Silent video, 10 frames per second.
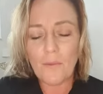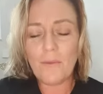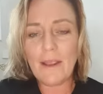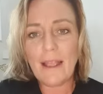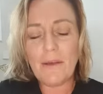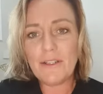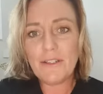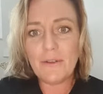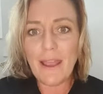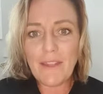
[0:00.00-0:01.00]
we are, we
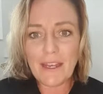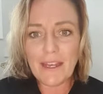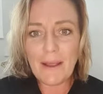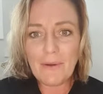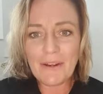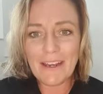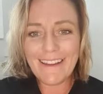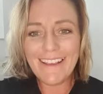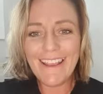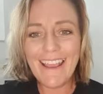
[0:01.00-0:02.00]
do have that in our body.